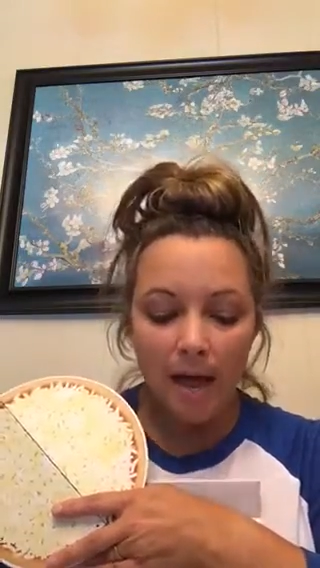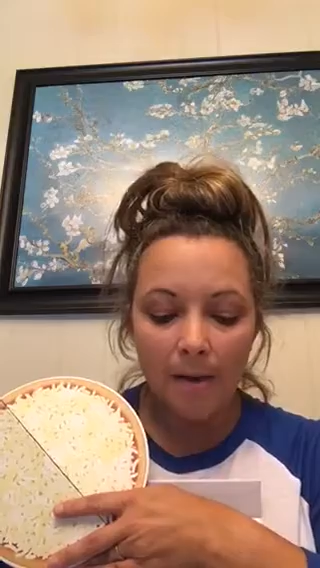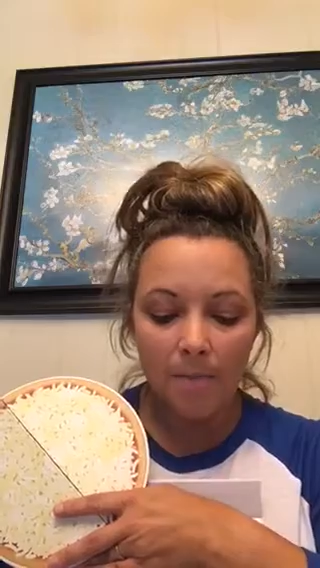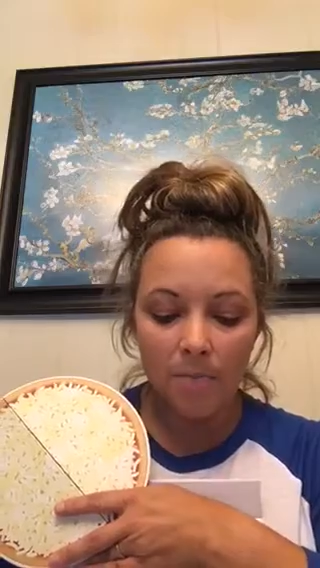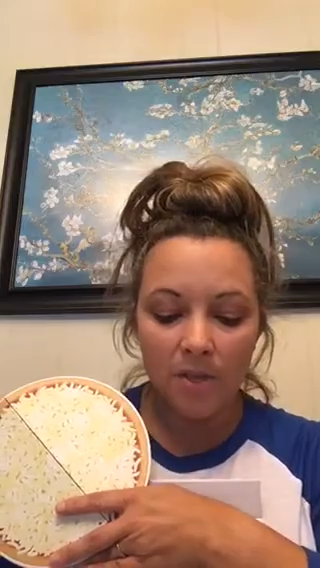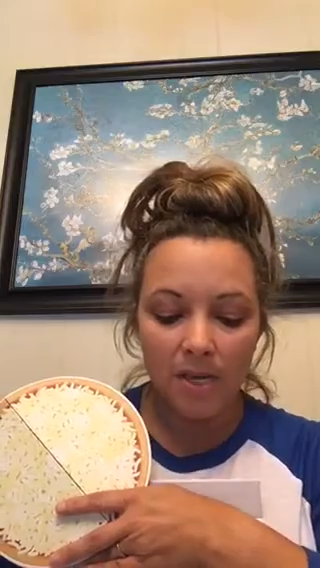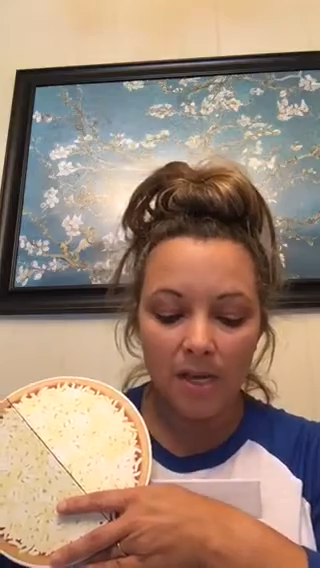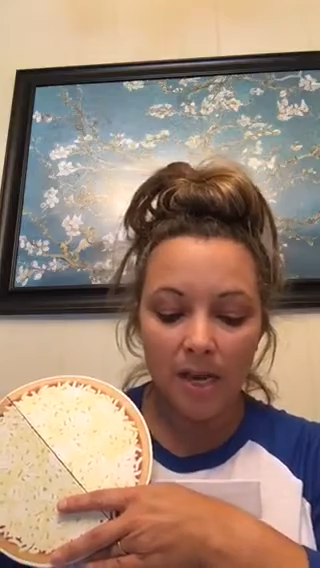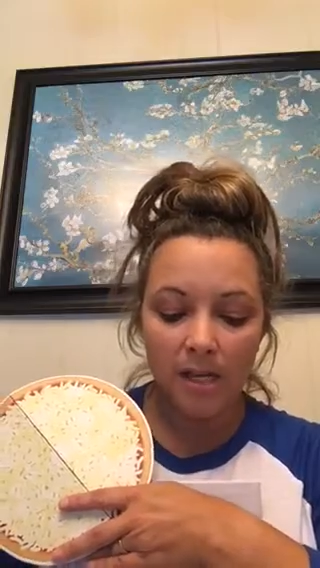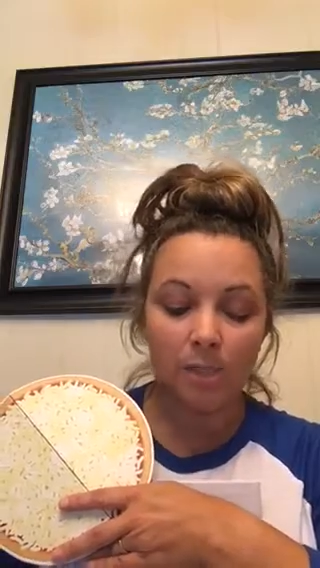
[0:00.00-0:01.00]

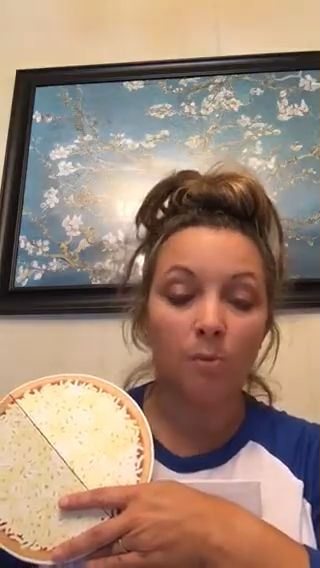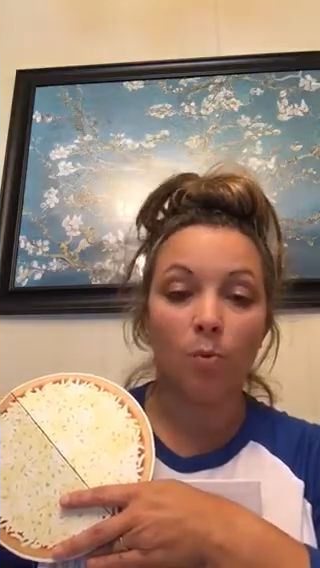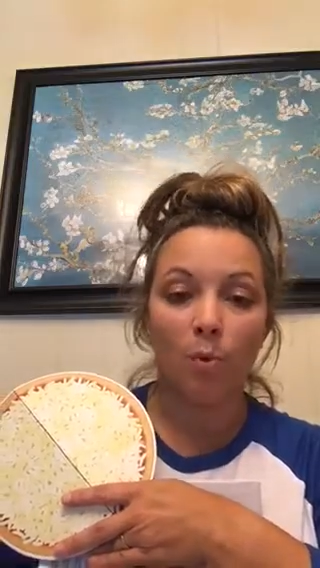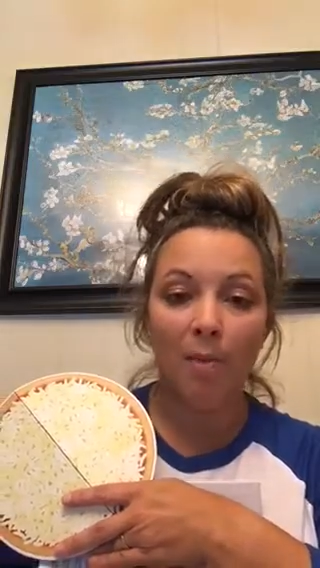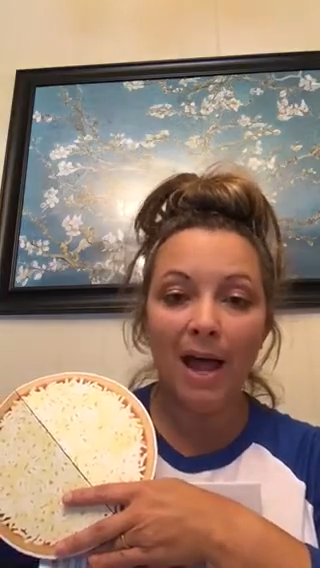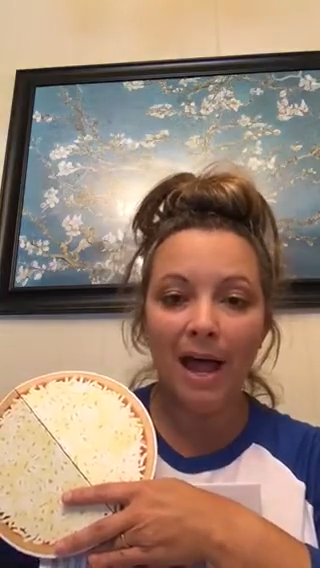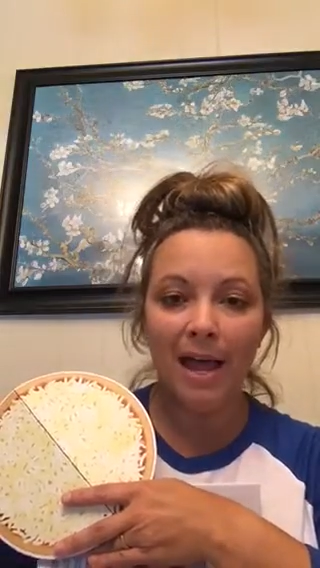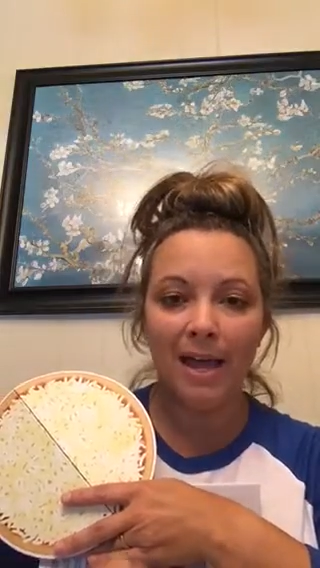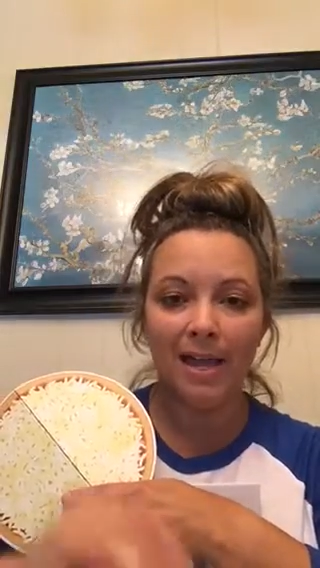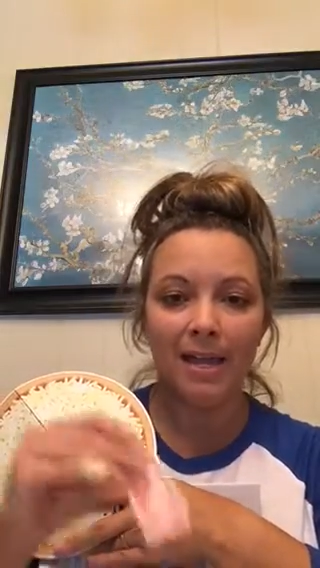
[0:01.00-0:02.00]
the customer will
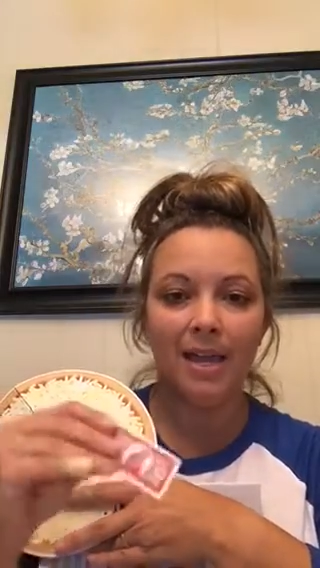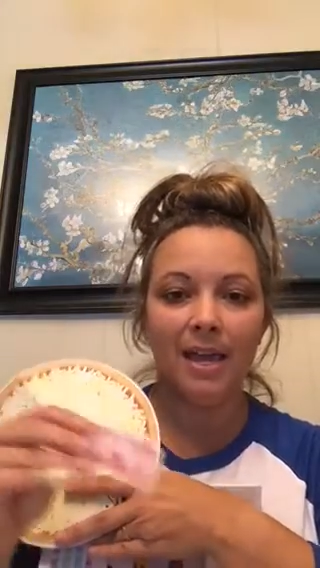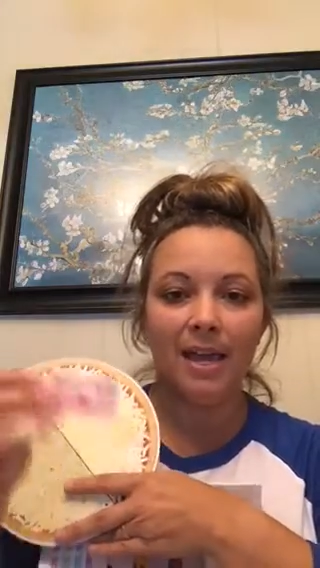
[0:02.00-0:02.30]
pay,